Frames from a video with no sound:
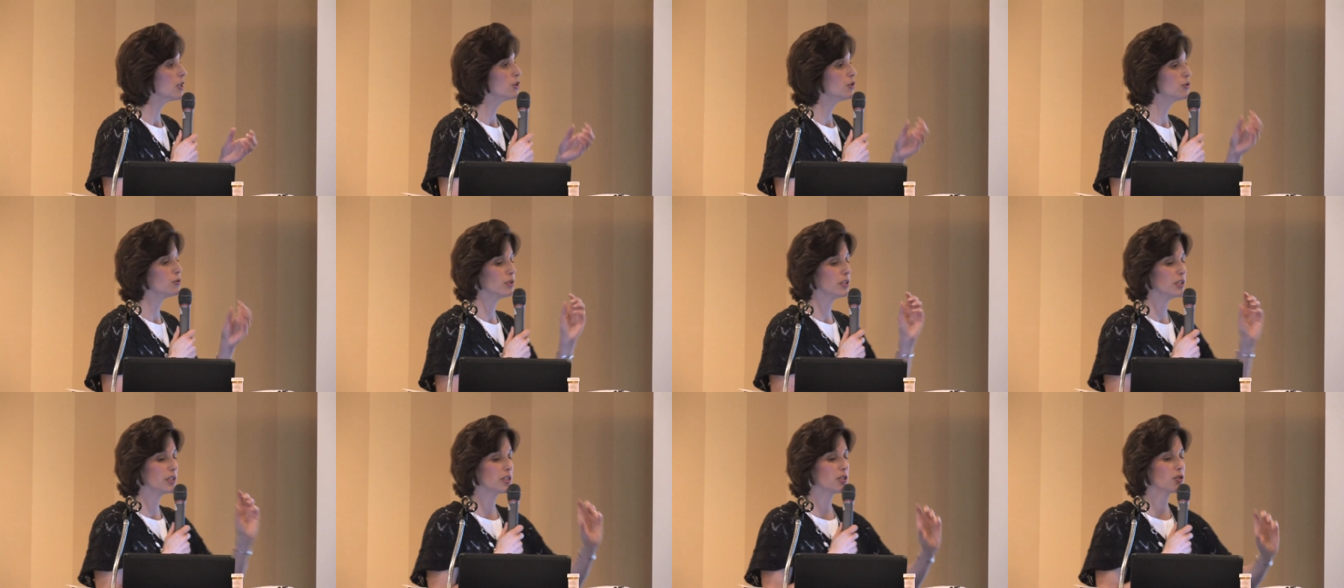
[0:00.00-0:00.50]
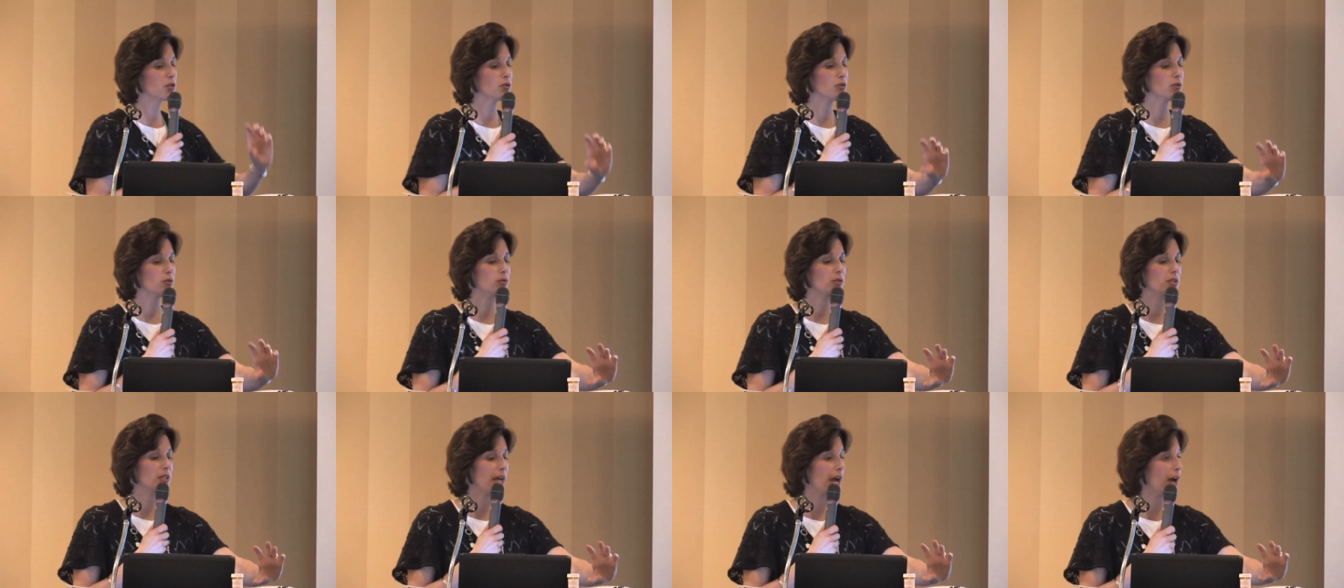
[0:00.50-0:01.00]
you need
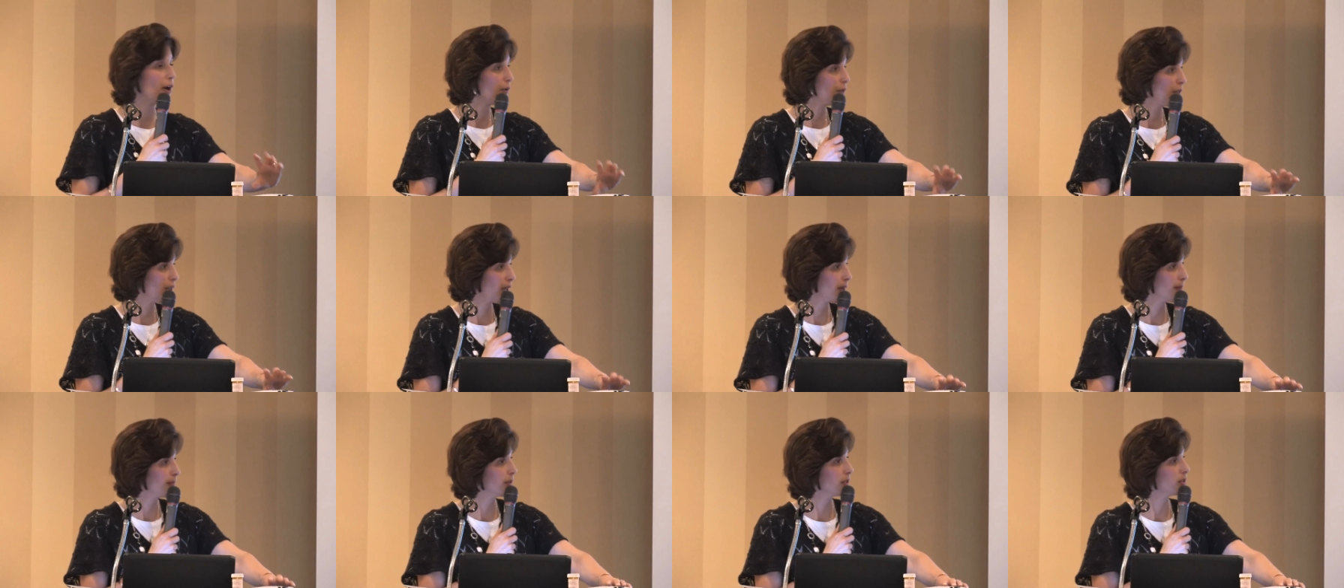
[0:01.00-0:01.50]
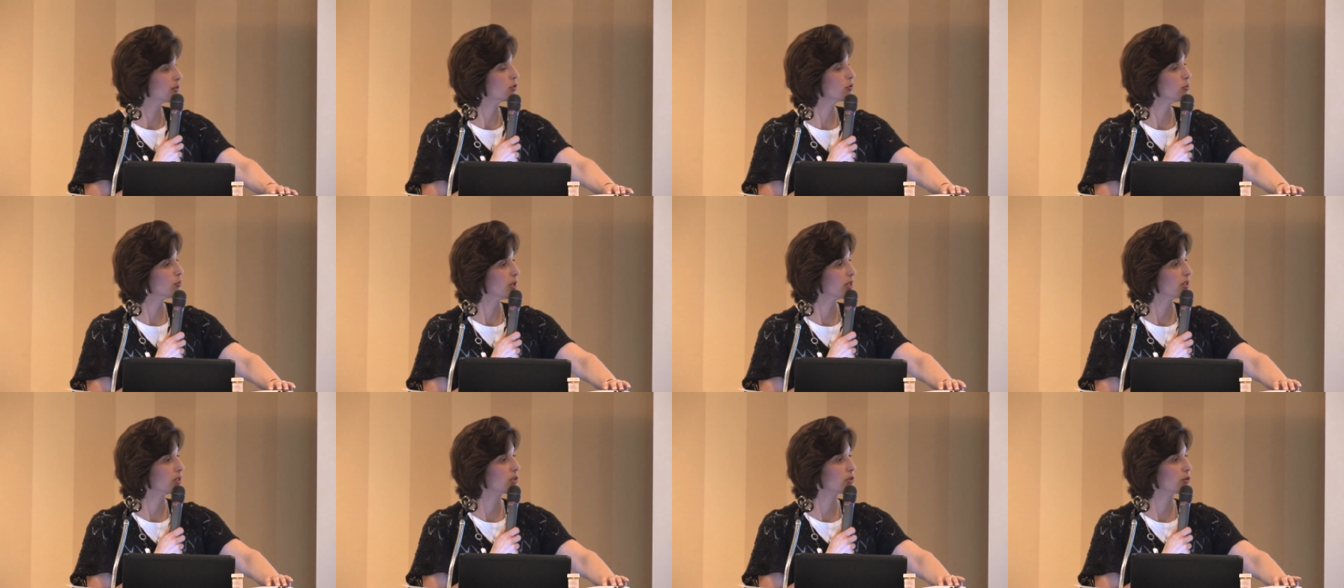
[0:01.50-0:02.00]
to tell them that you
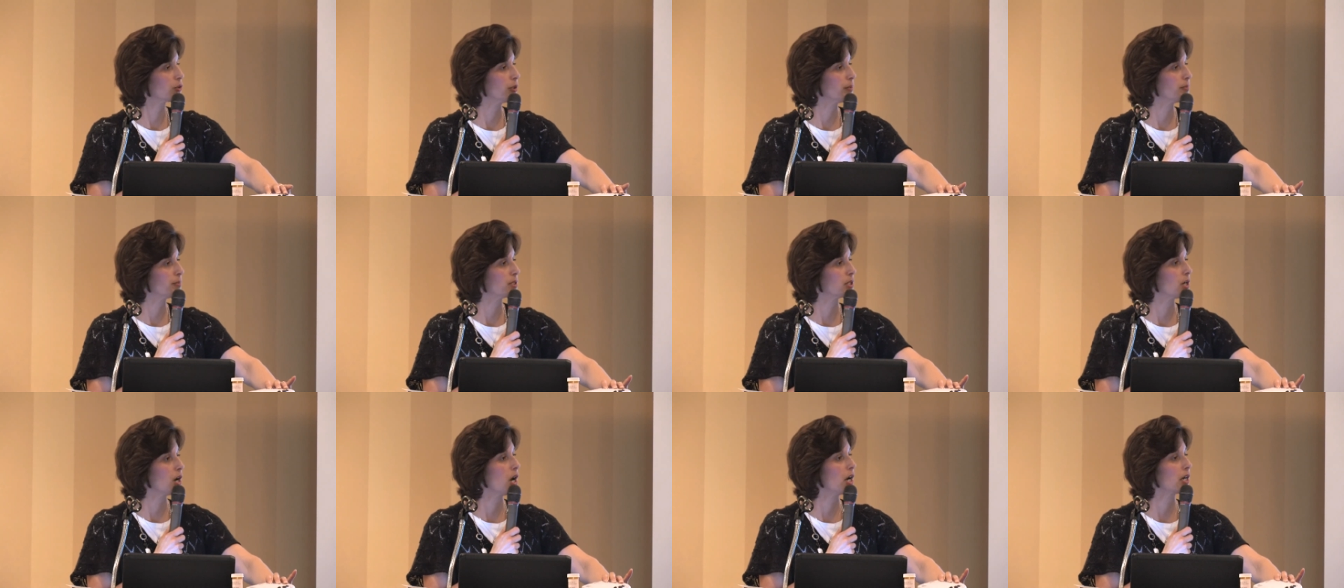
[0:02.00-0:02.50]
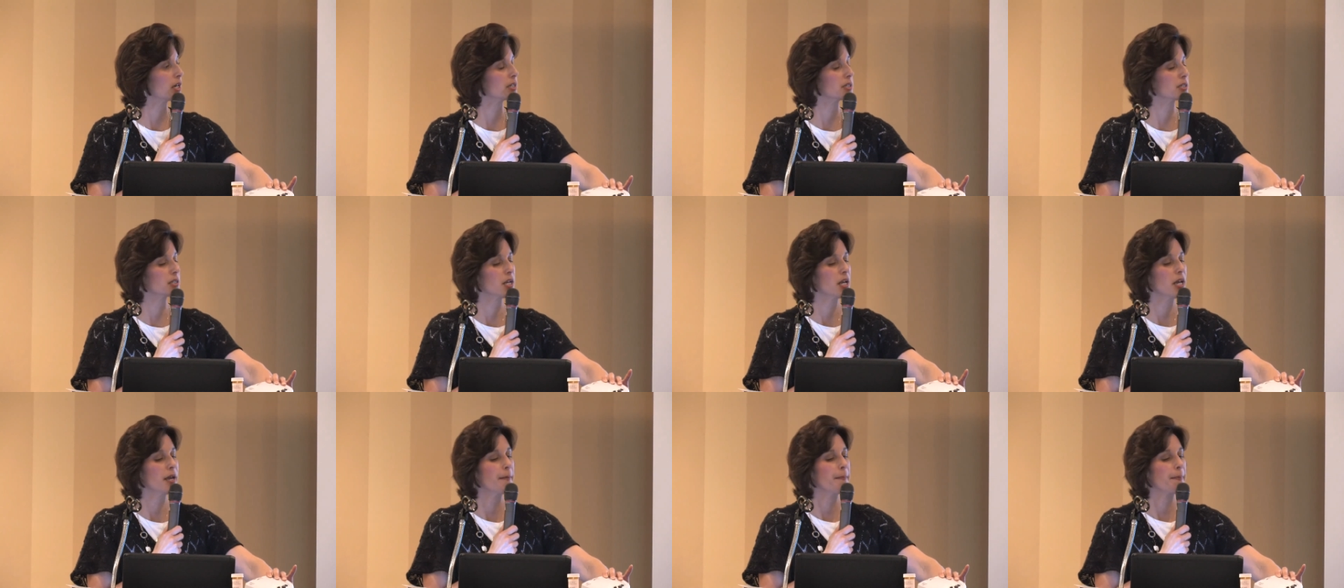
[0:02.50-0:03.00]
want Script Talks,